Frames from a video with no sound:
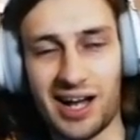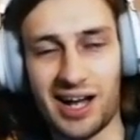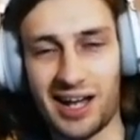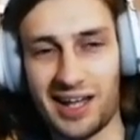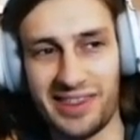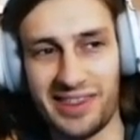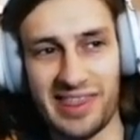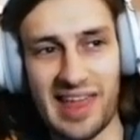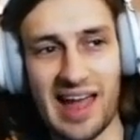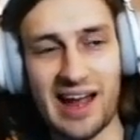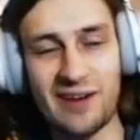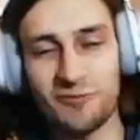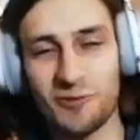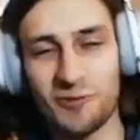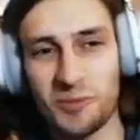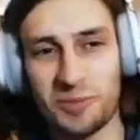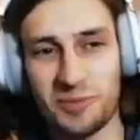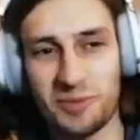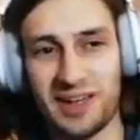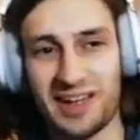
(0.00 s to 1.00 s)
that
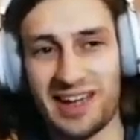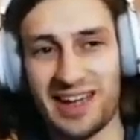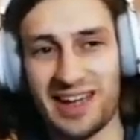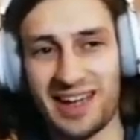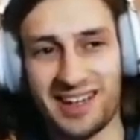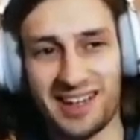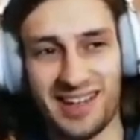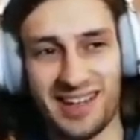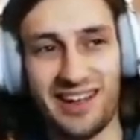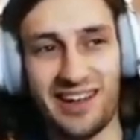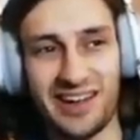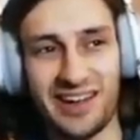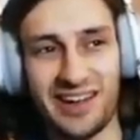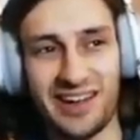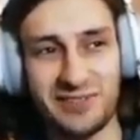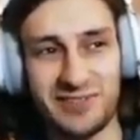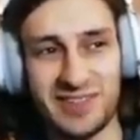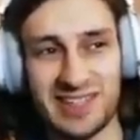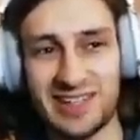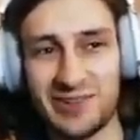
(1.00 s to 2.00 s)
rope kind
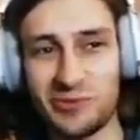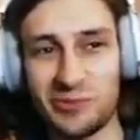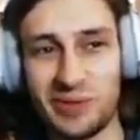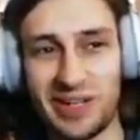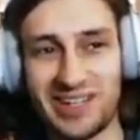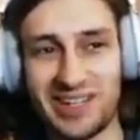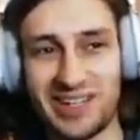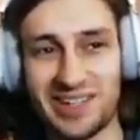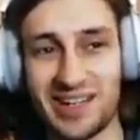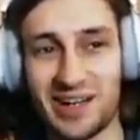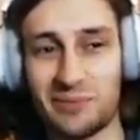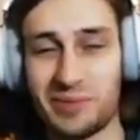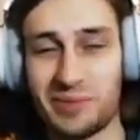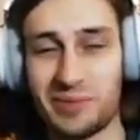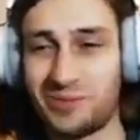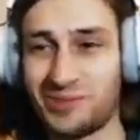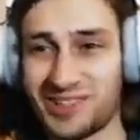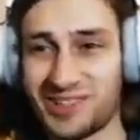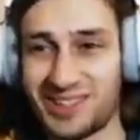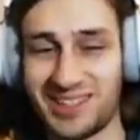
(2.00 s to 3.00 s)
of is a little bit dumb and
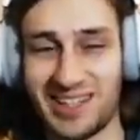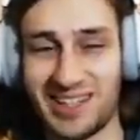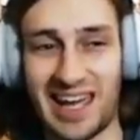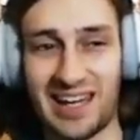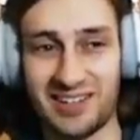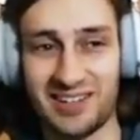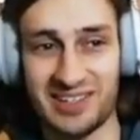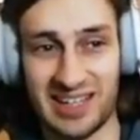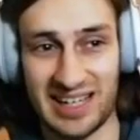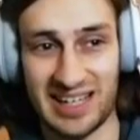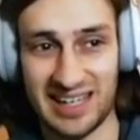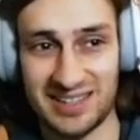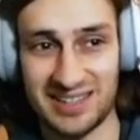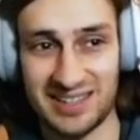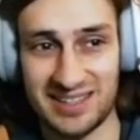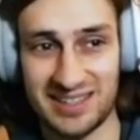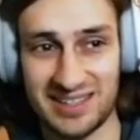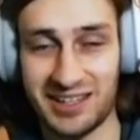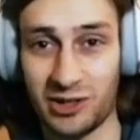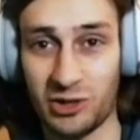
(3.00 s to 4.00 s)
wasn't actually
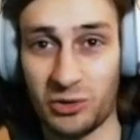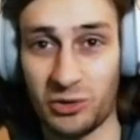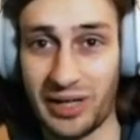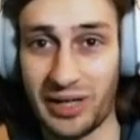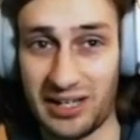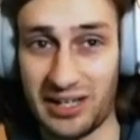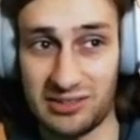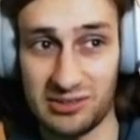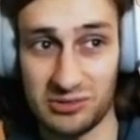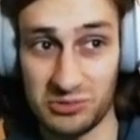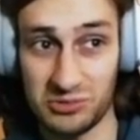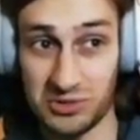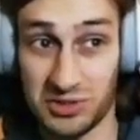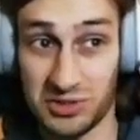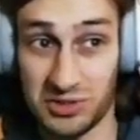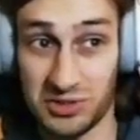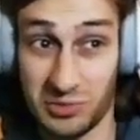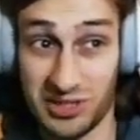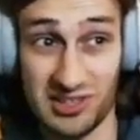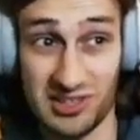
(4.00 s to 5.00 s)
getting in our way at all, so we
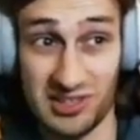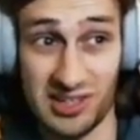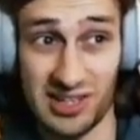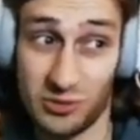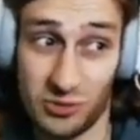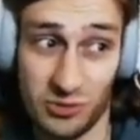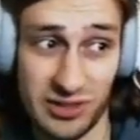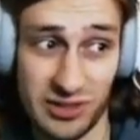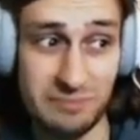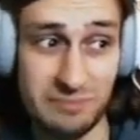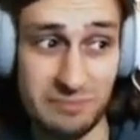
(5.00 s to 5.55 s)
just ignored him.